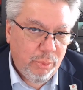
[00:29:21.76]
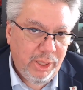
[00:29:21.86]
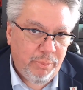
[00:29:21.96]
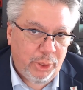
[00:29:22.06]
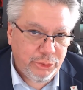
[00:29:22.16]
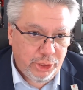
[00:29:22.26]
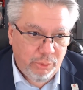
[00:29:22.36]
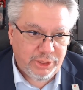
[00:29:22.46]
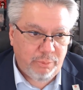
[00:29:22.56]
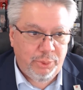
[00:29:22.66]
the
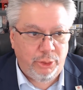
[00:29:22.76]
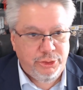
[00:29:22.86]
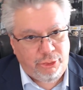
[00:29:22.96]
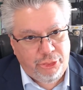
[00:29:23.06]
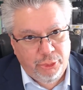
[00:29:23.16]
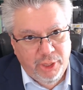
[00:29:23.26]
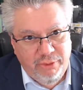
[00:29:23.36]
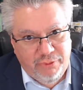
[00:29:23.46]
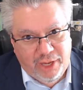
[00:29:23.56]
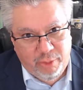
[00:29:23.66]
U.S. imposed a
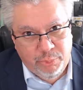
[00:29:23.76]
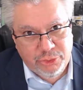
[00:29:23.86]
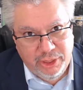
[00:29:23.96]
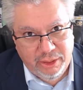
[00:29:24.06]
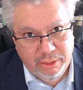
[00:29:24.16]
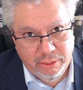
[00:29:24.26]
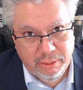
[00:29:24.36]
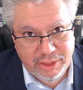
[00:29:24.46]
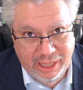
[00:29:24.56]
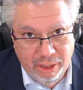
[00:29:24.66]
35%
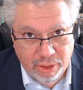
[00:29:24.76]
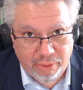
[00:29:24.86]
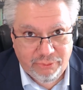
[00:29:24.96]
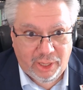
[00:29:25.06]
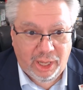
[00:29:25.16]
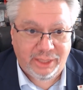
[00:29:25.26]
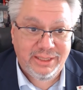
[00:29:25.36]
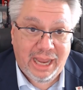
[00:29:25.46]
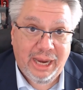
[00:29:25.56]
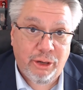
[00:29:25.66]
tariff on
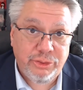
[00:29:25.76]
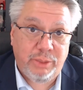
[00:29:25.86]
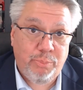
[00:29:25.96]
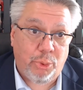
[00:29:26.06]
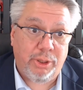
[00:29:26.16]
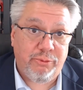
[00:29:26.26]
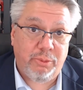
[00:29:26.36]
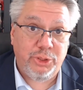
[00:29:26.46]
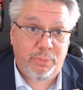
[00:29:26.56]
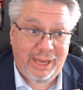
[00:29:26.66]
tires imported
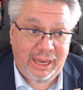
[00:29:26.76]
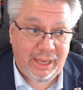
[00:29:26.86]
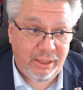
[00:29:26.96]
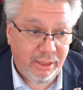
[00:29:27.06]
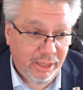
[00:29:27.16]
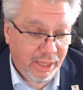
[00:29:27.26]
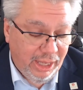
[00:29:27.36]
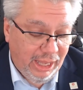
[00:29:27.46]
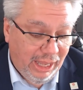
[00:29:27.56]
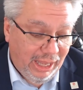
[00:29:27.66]
from Japan.
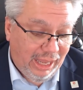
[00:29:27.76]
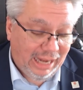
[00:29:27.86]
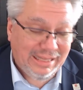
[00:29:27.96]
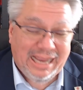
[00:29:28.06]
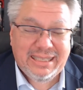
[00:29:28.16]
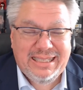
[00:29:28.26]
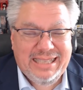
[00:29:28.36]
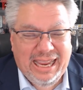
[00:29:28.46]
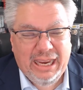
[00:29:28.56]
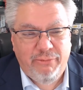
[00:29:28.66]
And that
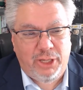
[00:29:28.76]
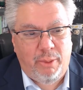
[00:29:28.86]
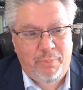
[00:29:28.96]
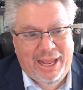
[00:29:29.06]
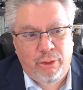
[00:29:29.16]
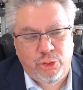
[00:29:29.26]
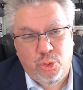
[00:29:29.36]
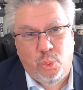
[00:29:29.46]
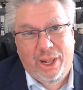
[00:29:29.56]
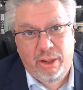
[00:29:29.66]
saved about
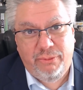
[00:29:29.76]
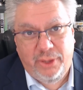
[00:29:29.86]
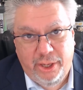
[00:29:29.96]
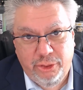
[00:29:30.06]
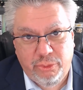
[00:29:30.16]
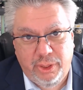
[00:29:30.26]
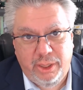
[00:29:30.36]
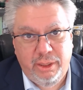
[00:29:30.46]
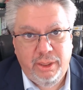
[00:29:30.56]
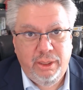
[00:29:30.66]

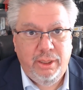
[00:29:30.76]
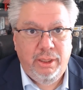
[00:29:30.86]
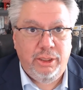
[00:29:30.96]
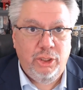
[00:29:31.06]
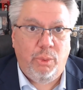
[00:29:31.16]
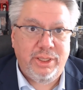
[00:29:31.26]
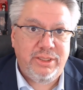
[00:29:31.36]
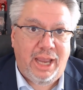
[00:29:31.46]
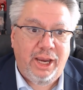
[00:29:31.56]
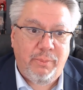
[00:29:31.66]
1,200 U.S.
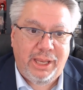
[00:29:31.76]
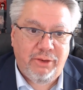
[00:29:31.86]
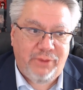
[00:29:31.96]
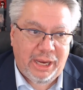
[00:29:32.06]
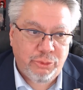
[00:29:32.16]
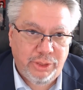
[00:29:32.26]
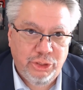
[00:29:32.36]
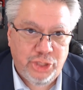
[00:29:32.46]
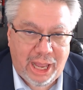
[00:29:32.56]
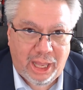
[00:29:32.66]
tire
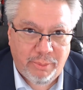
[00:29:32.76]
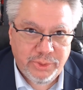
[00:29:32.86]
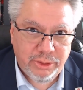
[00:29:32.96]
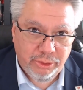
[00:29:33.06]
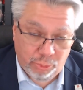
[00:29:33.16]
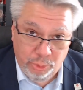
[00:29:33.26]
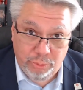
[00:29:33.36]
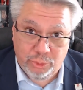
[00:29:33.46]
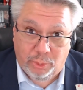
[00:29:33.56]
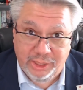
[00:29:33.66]
manufacturing jobs
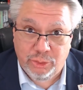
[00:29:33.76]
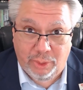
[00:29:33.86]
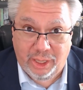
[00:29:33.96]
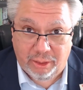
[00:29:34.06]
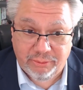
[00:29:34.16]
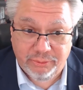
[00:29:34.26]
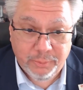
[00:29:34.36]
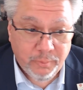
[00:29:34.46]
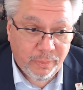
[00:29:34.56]
through 2012.